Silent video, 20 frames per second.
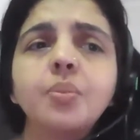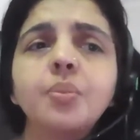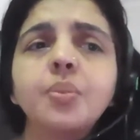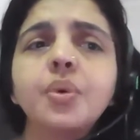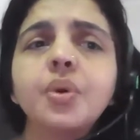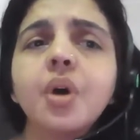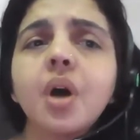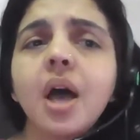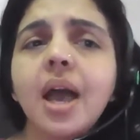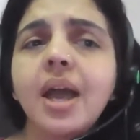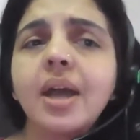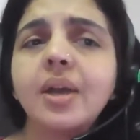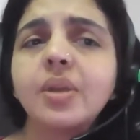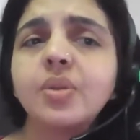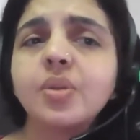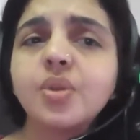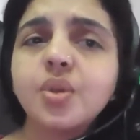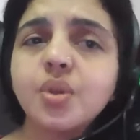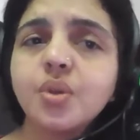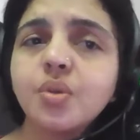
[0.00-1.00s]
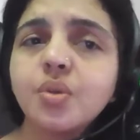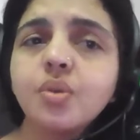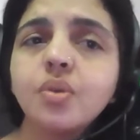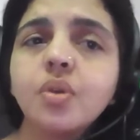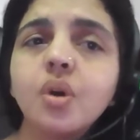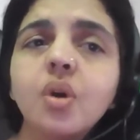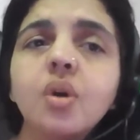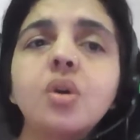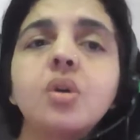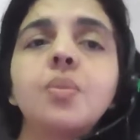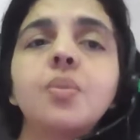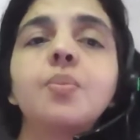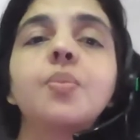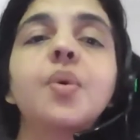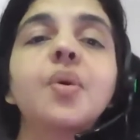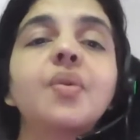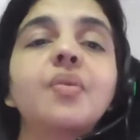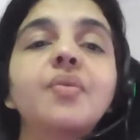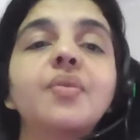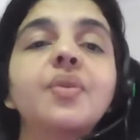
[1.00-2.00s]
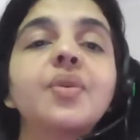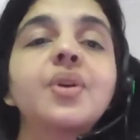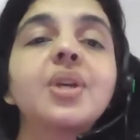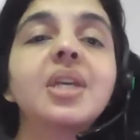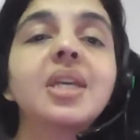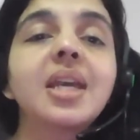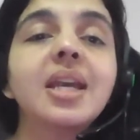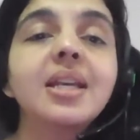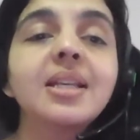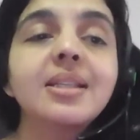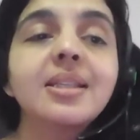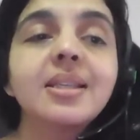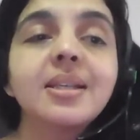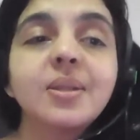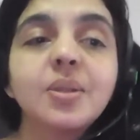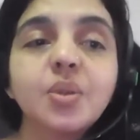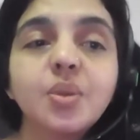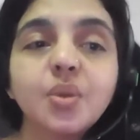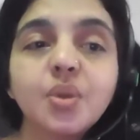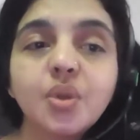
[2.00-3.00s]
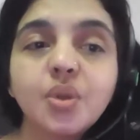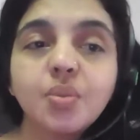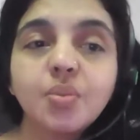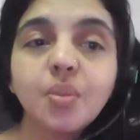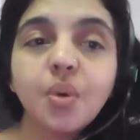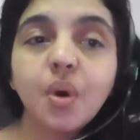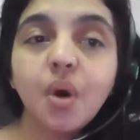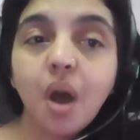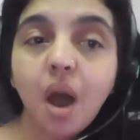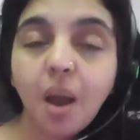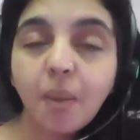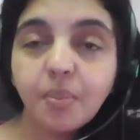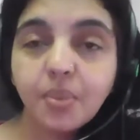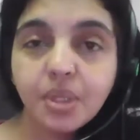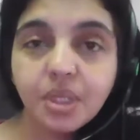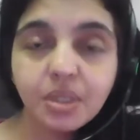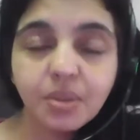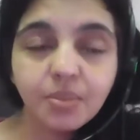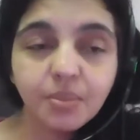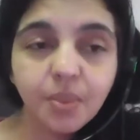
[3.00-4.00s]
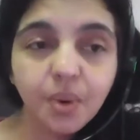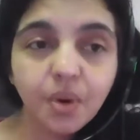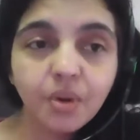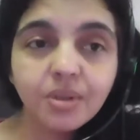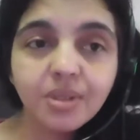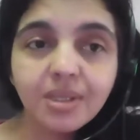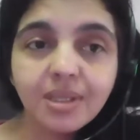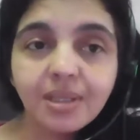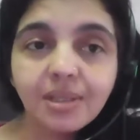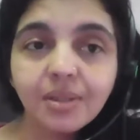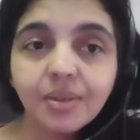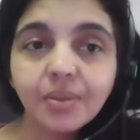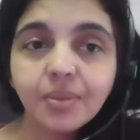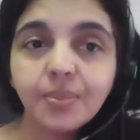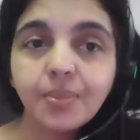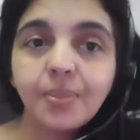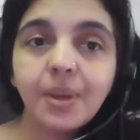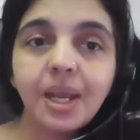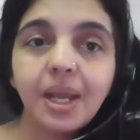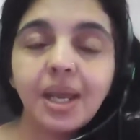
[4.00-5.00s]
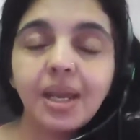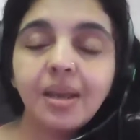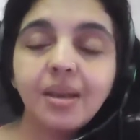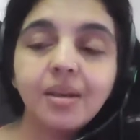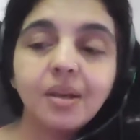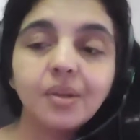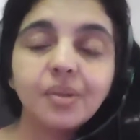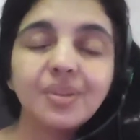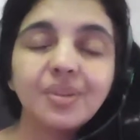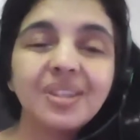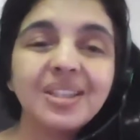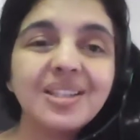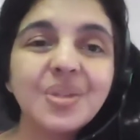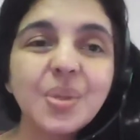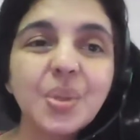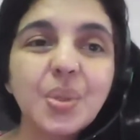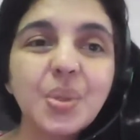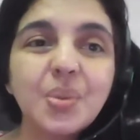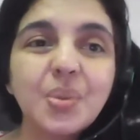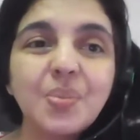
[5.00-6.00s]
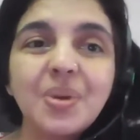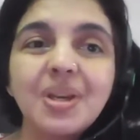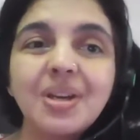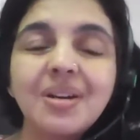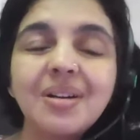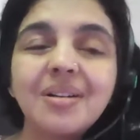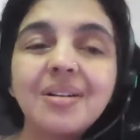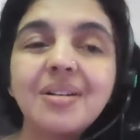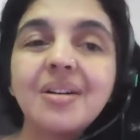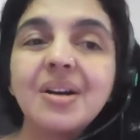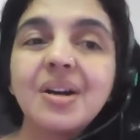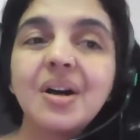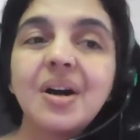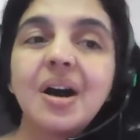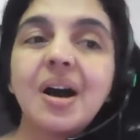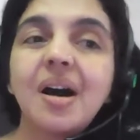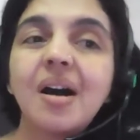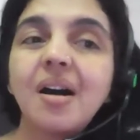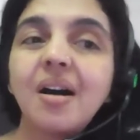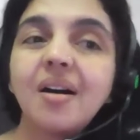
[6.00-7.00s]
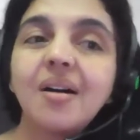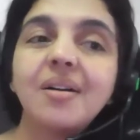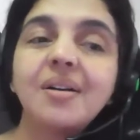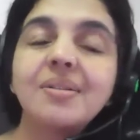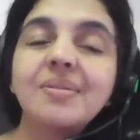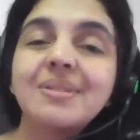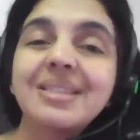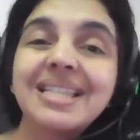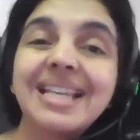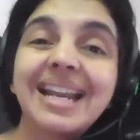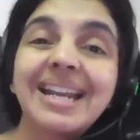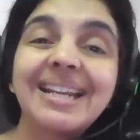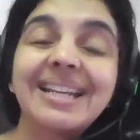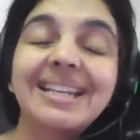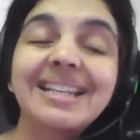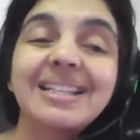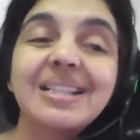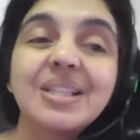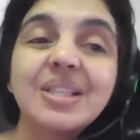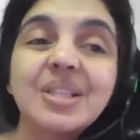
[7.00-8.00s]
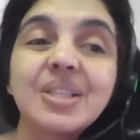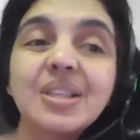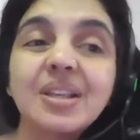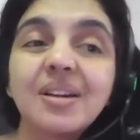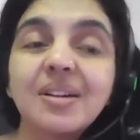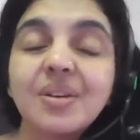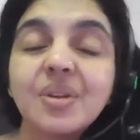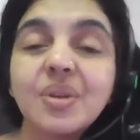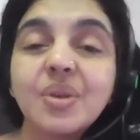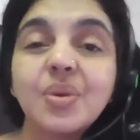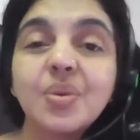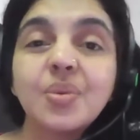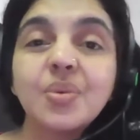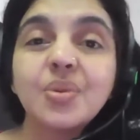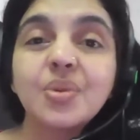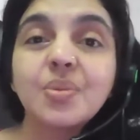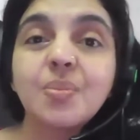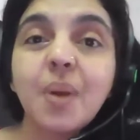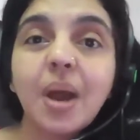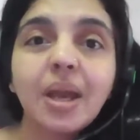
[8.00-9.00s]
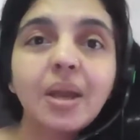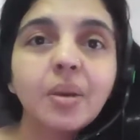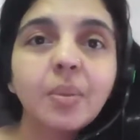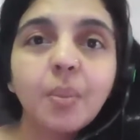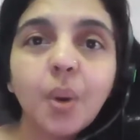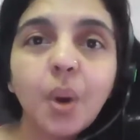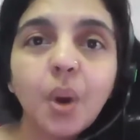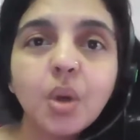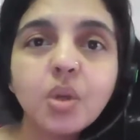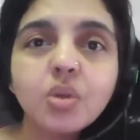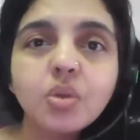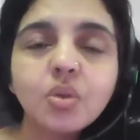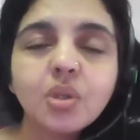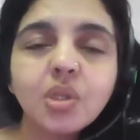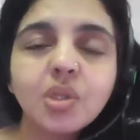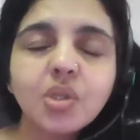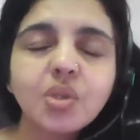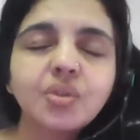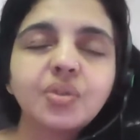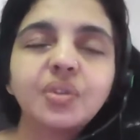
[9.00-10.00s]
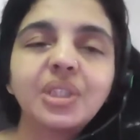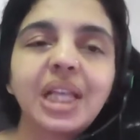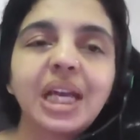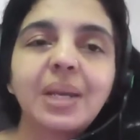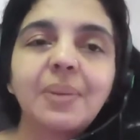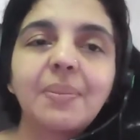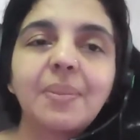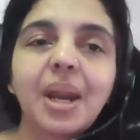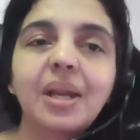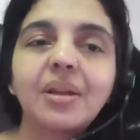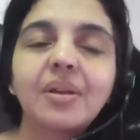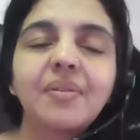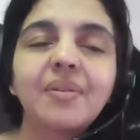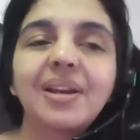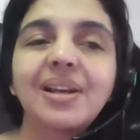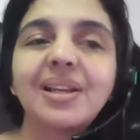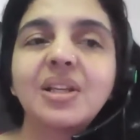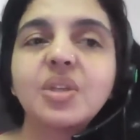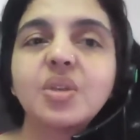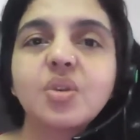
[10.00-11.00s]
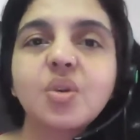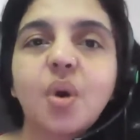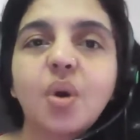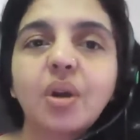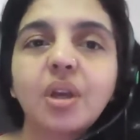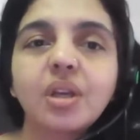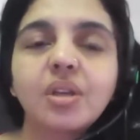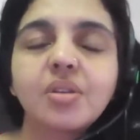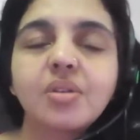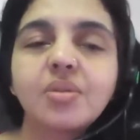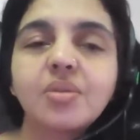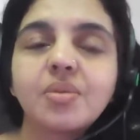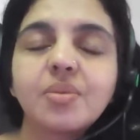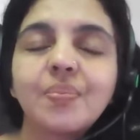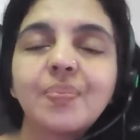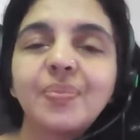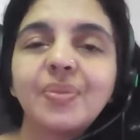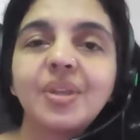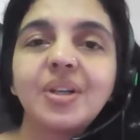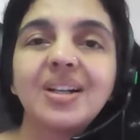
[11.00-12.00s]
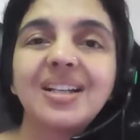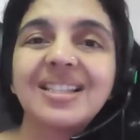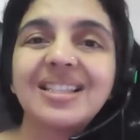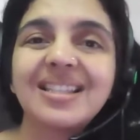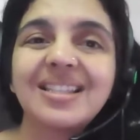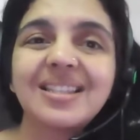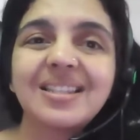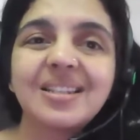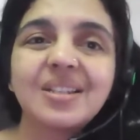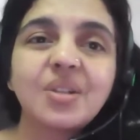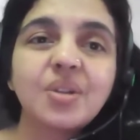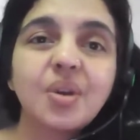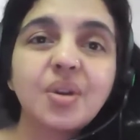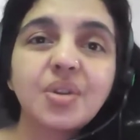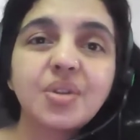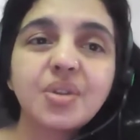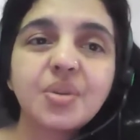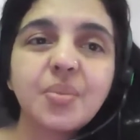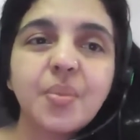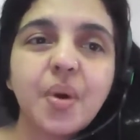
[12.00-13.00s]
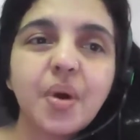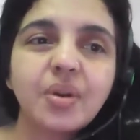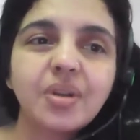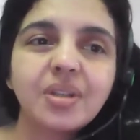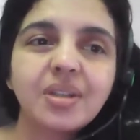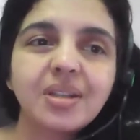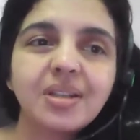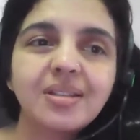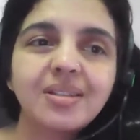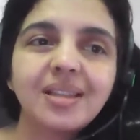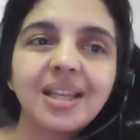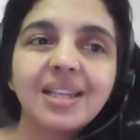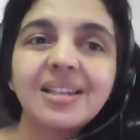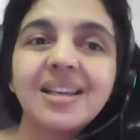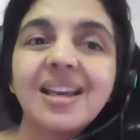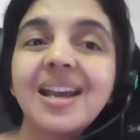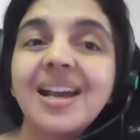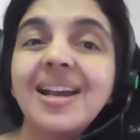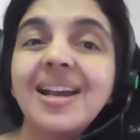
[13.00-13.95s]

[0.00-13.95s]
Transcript: Pourrais-tu m'envoyer ces documents rapidement, s'il te plaît? Now this could be a sentence used by a boss also, for that matter, when he's talking to the assistant or a subordinate, that